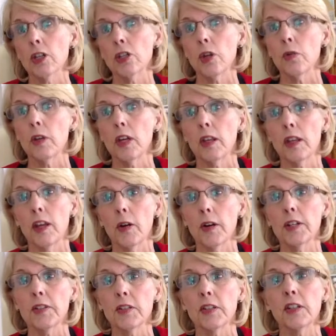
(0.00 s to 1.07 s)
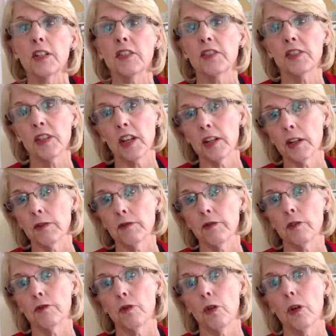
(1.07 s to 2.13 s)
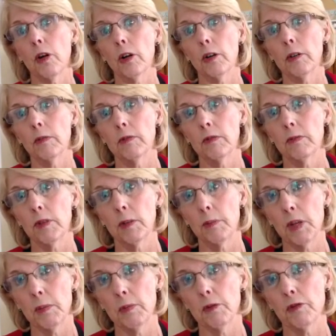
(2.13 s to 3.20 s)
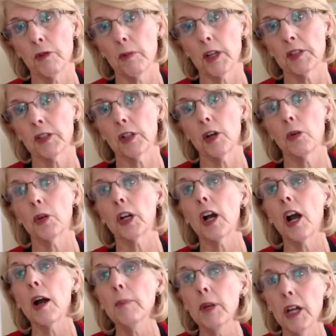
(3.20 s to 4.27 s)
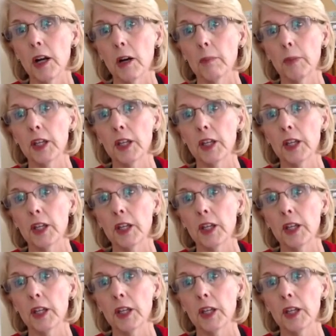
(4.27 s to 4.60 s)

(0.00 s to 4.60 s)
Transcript: so that there isn't an incentive for the people from Mexico to come here,